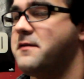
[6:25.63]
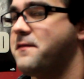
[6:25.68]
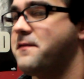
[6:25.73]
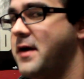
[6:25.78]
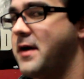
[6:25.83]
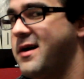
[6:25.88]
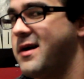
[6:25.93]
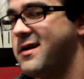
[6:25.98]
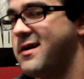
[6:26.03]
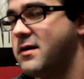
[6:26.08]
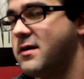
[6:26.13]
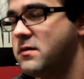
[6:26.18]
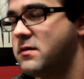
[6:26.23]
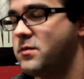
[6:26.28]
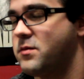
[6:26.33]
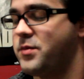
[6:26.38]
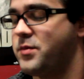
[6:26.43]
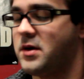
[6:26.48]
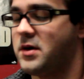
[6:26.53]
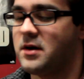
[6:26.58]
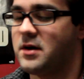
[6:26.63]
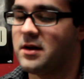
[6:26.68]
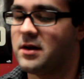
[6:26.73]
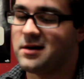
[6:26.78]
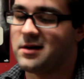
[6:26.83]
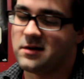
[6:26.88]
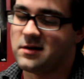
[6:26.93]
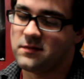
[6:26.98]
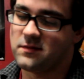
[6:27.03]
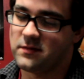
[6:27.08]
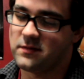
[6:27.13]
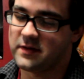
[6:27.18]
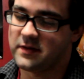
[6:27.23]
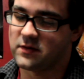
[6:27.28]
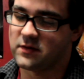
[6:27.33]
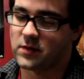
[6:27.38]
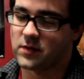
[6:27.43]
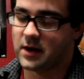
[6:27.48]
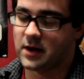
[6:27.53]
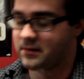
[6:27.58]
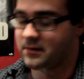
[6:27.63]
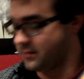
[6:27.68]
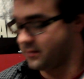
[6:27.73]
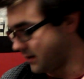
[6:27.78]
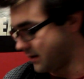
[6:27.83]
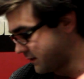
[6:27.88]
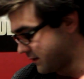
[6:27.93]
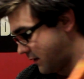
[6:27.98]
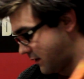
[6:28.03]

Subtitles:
fair, but you know, it's okay. It's